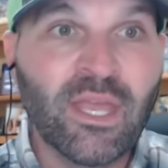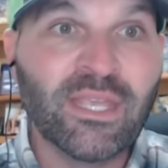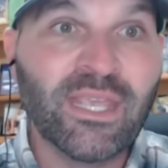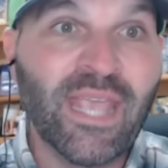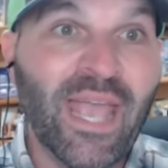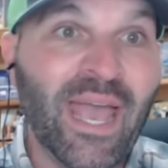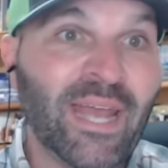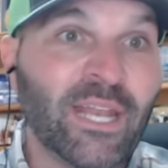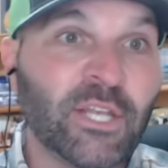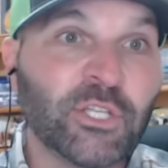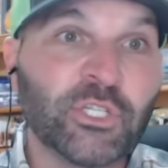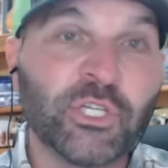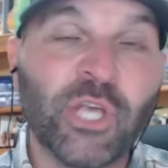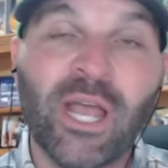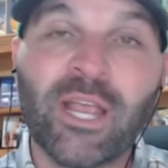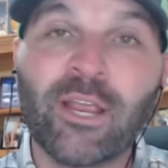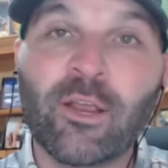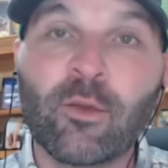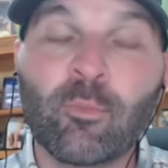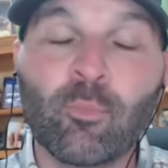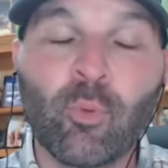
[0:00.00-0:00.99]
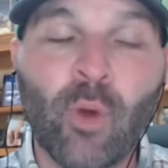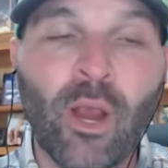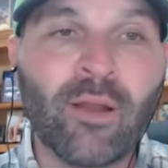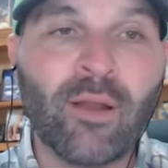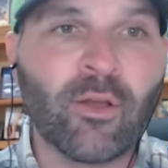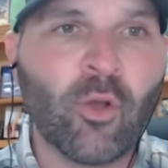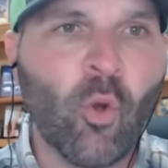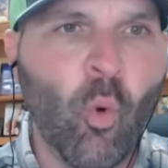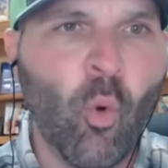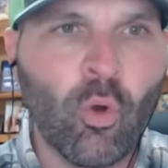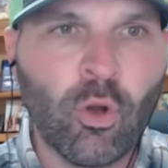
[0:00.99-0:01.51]
You added Jair Brown
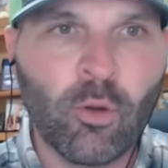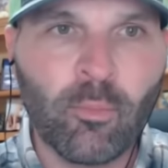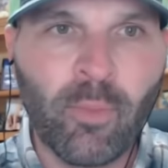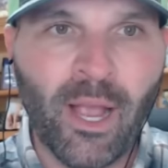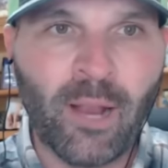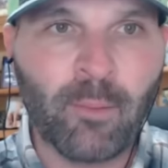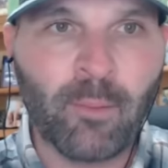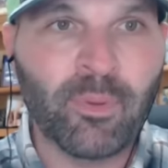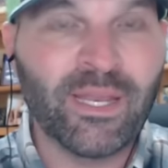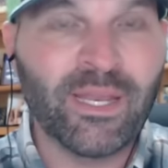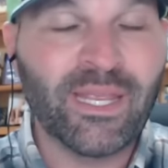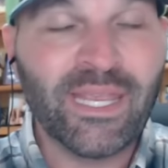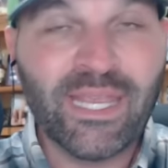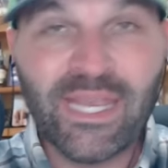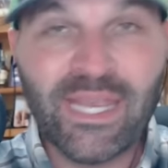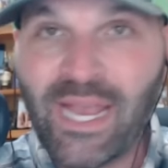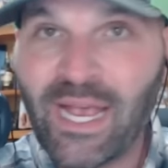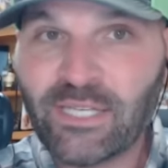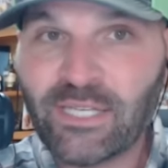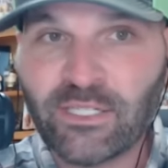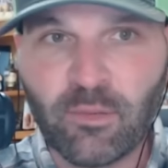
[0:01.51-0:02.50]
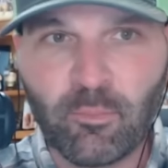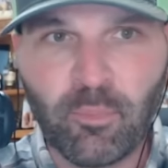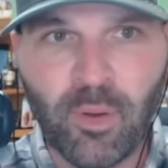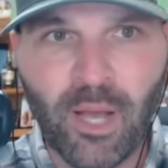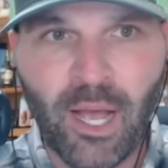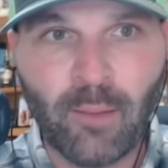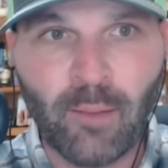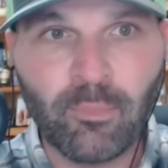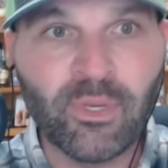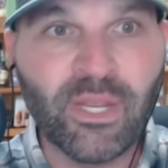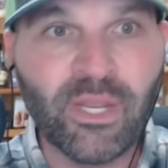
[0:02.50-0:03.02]
at cornerback, but he hasn't
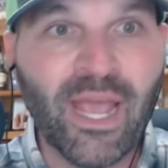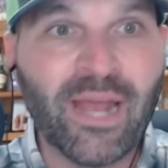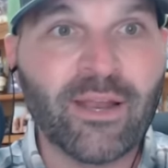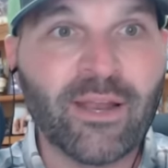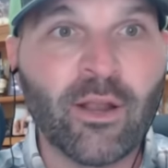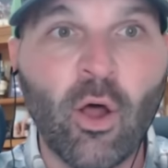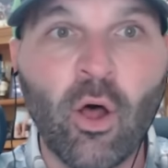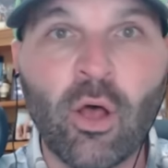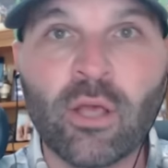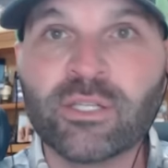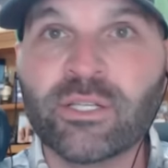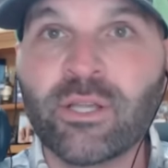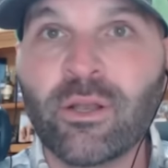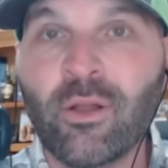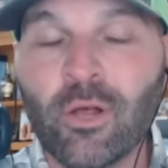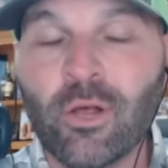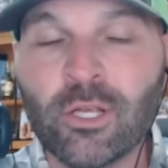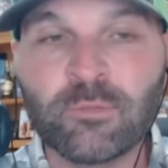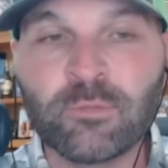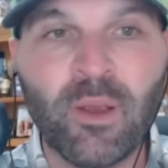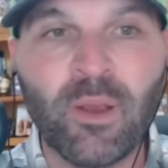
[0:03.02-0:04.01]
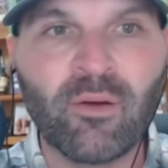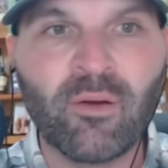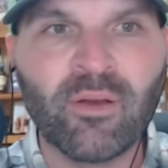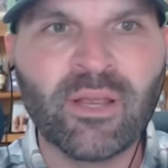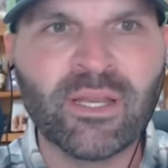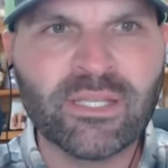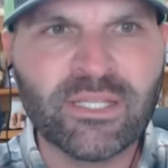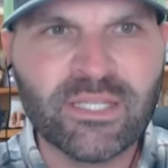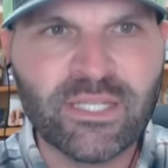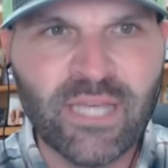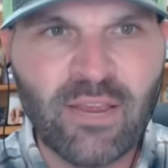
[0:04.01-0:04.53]
popped. You added Austin Osberry
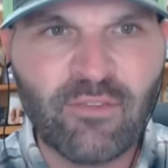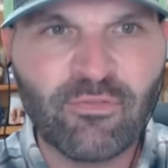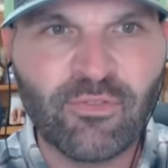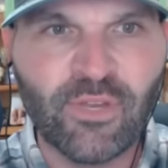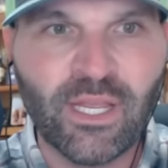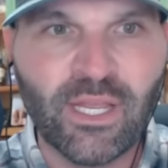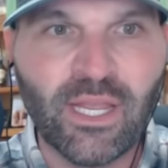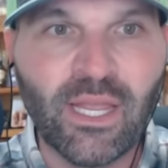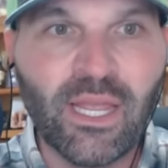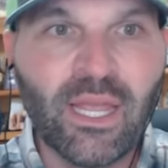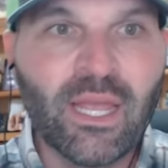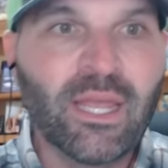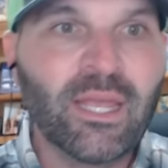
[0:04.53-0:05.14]
at safety.